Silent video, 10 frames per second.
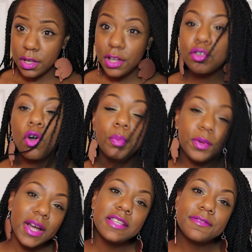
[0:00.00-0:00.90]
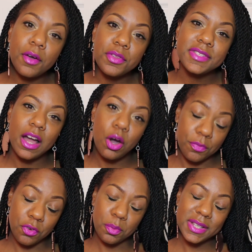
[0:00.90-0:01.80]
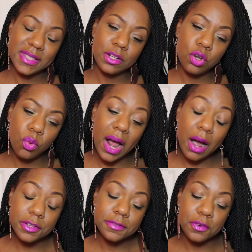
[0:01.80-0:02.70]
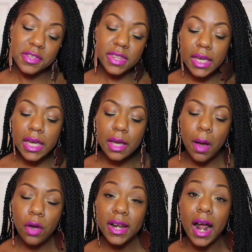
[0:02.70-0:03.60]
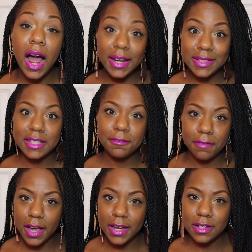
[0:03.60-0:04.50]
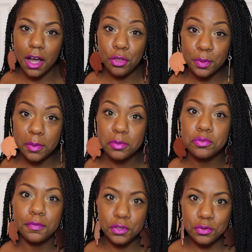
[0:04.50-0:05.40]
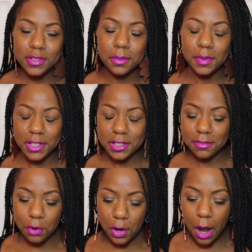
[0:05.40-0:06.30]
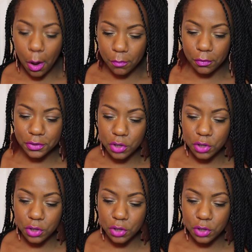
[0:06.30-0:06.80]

So I hope you guys found this helpful, because I know when I was first thinking about it, I did find other people's reviews and opinions very helpful.